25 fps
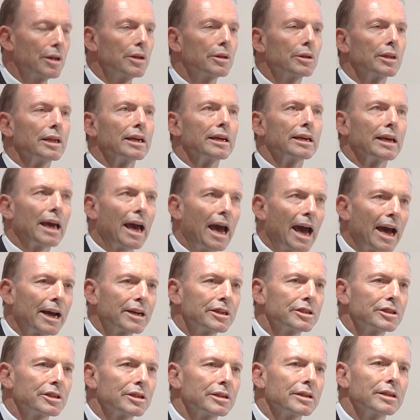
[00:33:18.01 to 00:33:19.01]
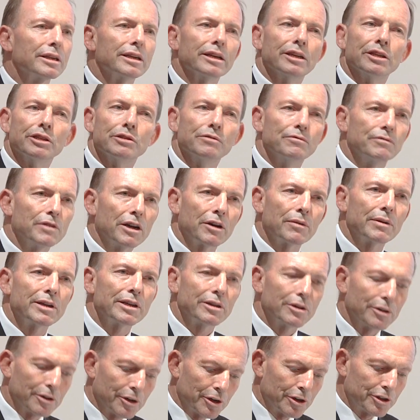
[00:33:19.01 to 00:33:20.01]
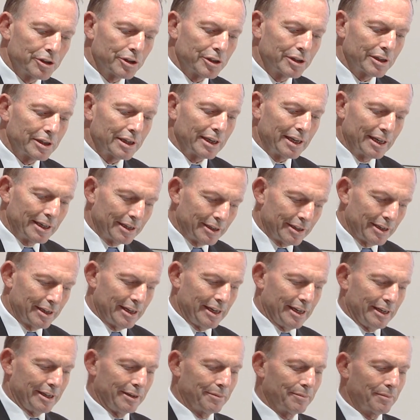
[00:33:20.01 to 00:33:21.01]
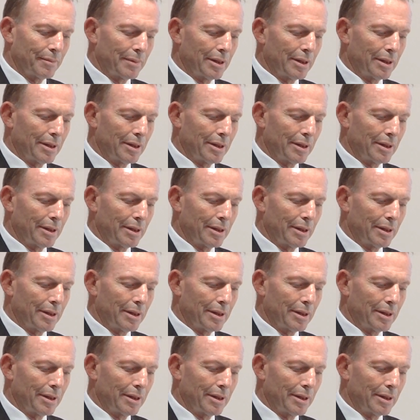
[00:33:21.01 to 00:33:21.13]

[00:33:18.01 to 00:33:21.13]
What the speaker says: think action is very urgent indeed.